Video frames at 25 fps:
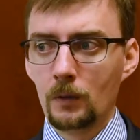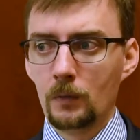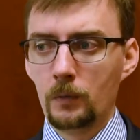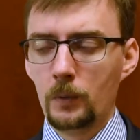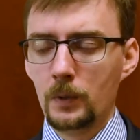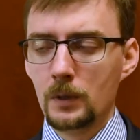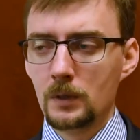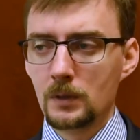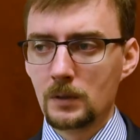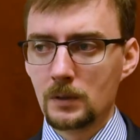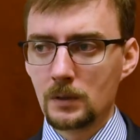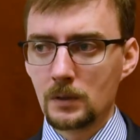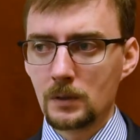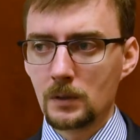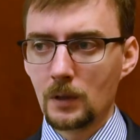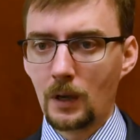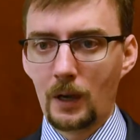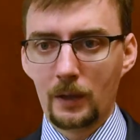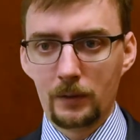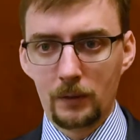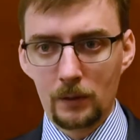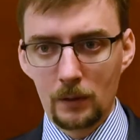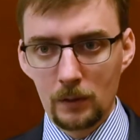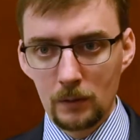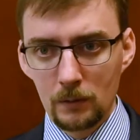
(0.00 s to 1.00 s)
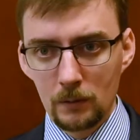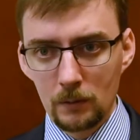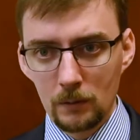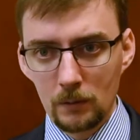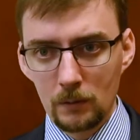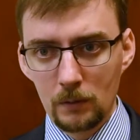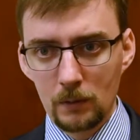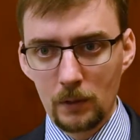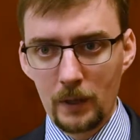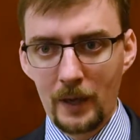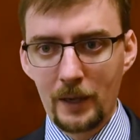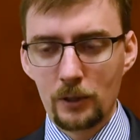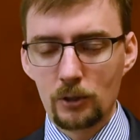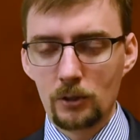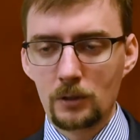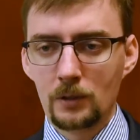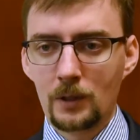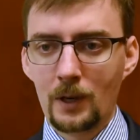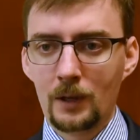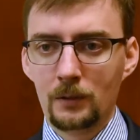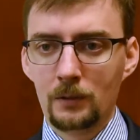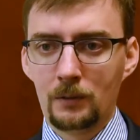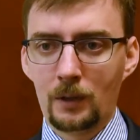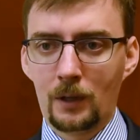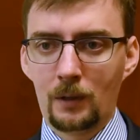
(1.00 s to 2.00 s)
with other Asian
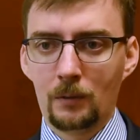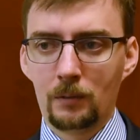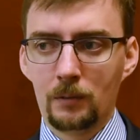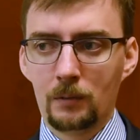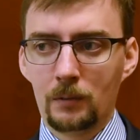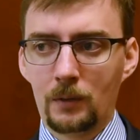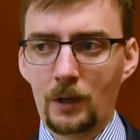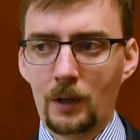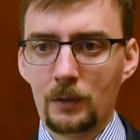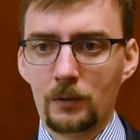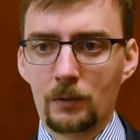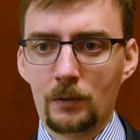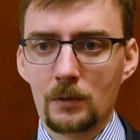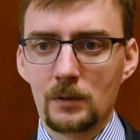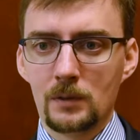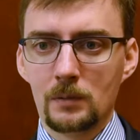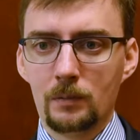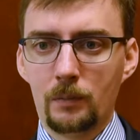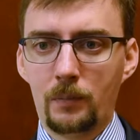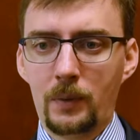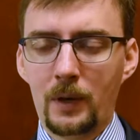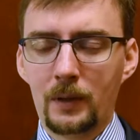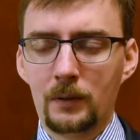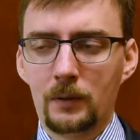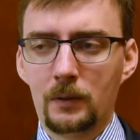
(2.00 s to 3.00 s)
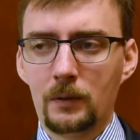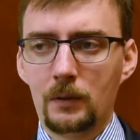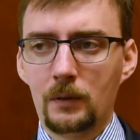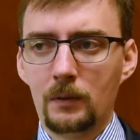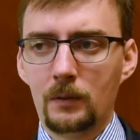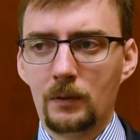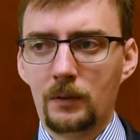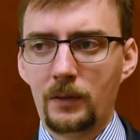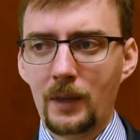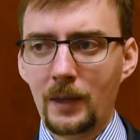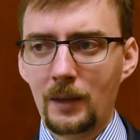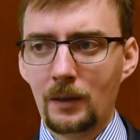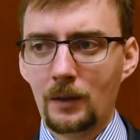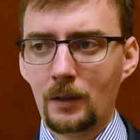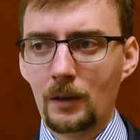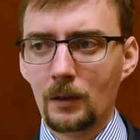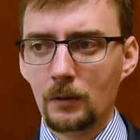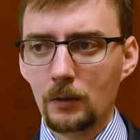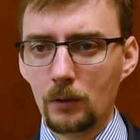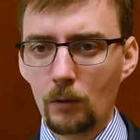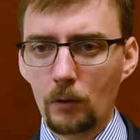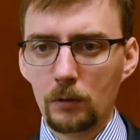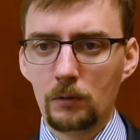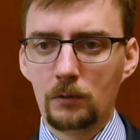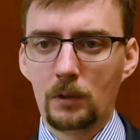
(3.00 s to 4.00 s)
countries, but they
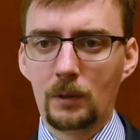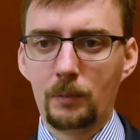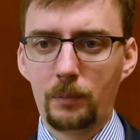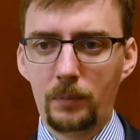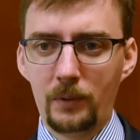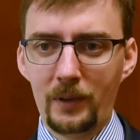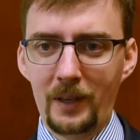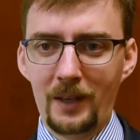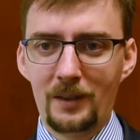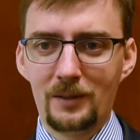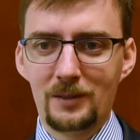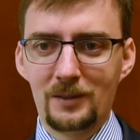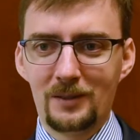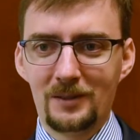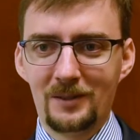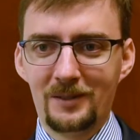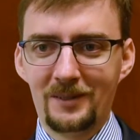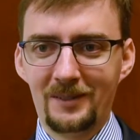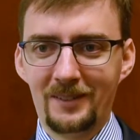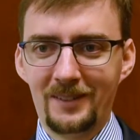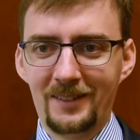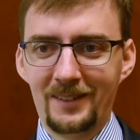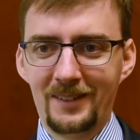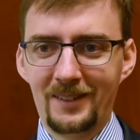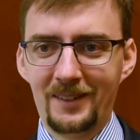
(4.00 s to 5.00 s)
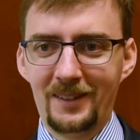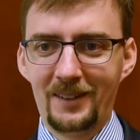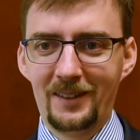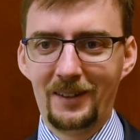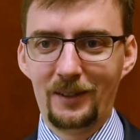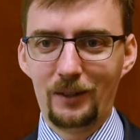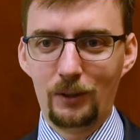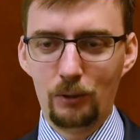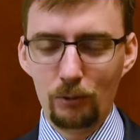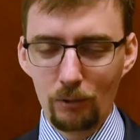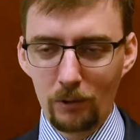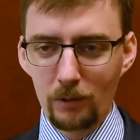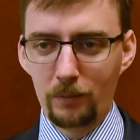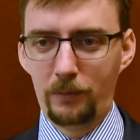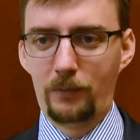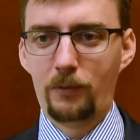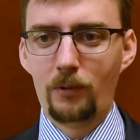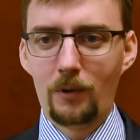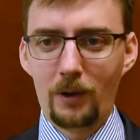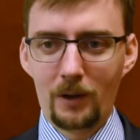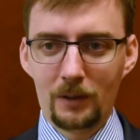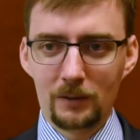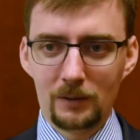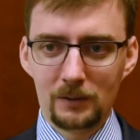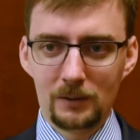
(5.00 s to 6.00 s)
cannot replace Europe
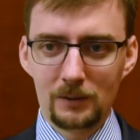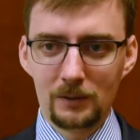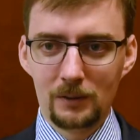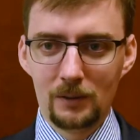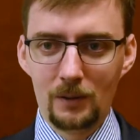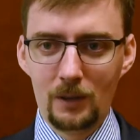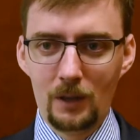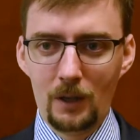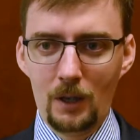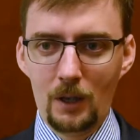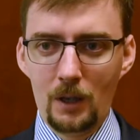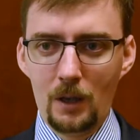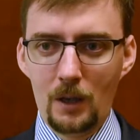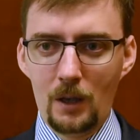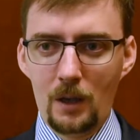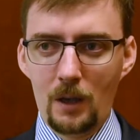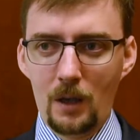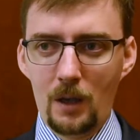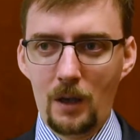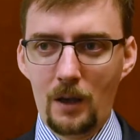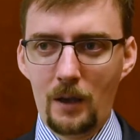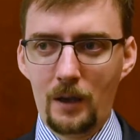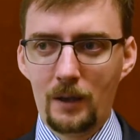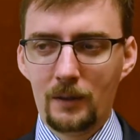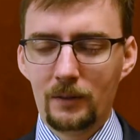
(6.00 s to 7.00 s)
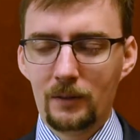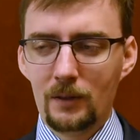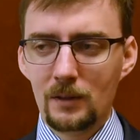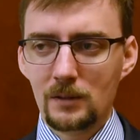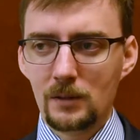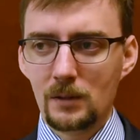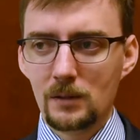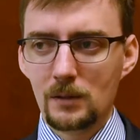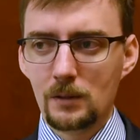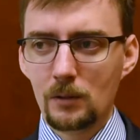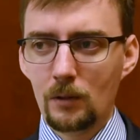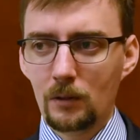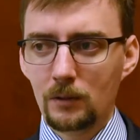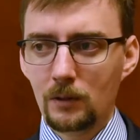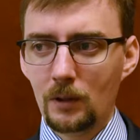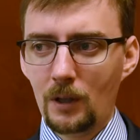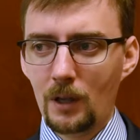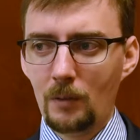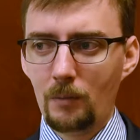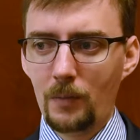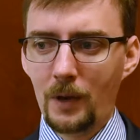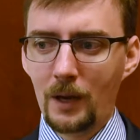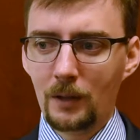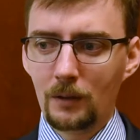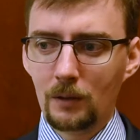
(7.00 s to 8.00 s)
for us. And this is not
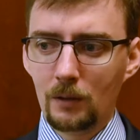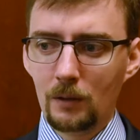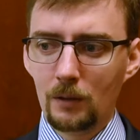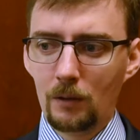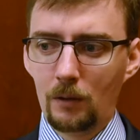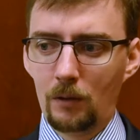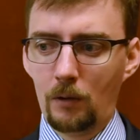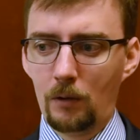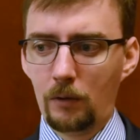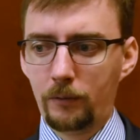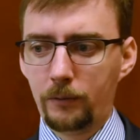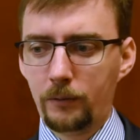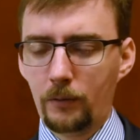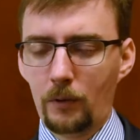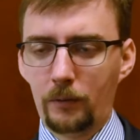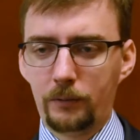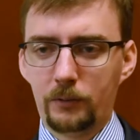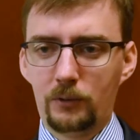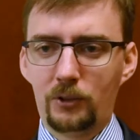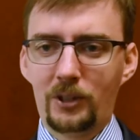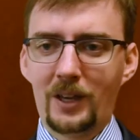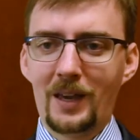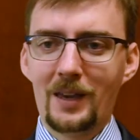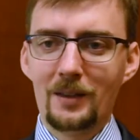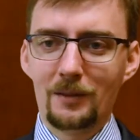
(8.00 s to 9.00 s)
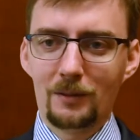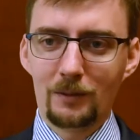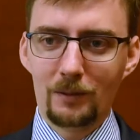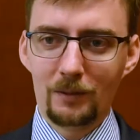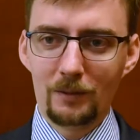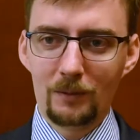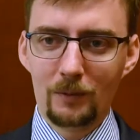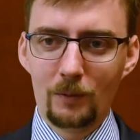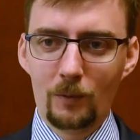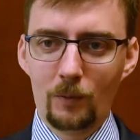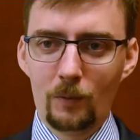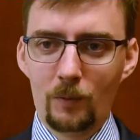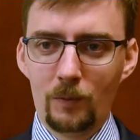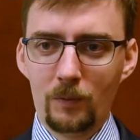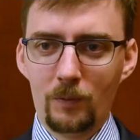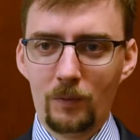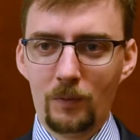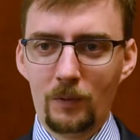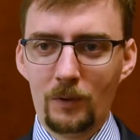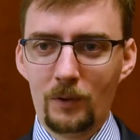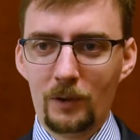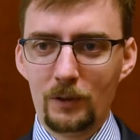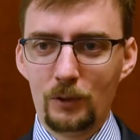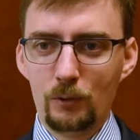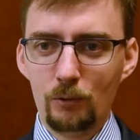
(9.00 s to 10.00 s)
a matter of trade,
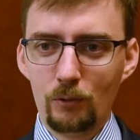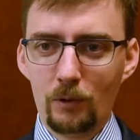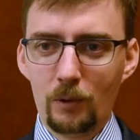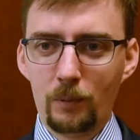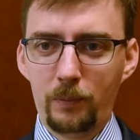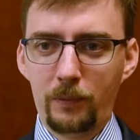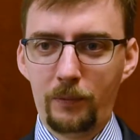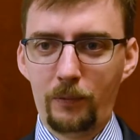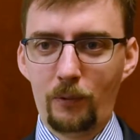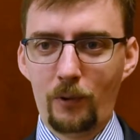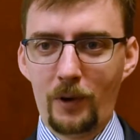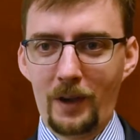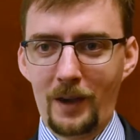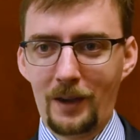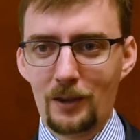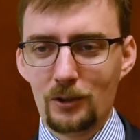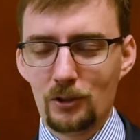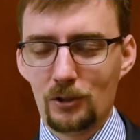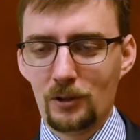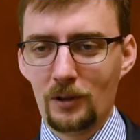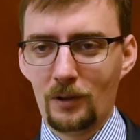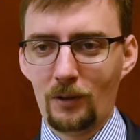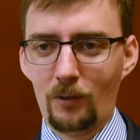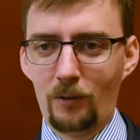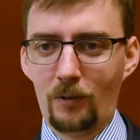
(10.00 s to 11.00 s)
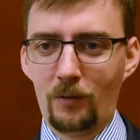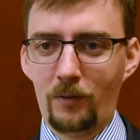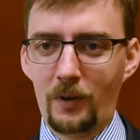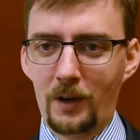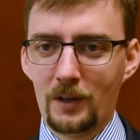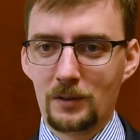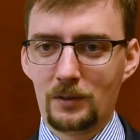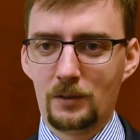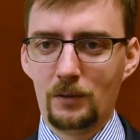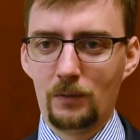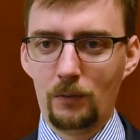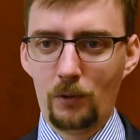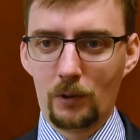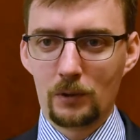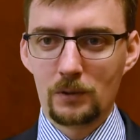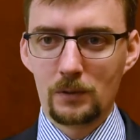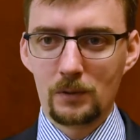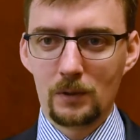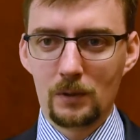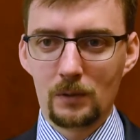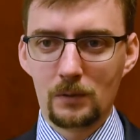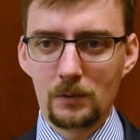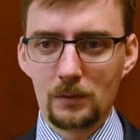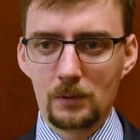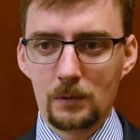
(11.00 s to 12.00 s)
or Europe for Asia or vice
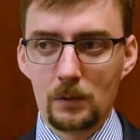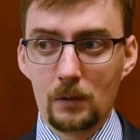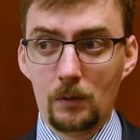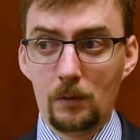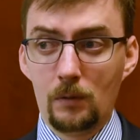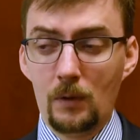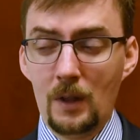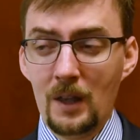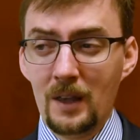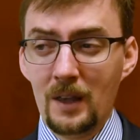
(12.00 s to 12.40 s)
versa. So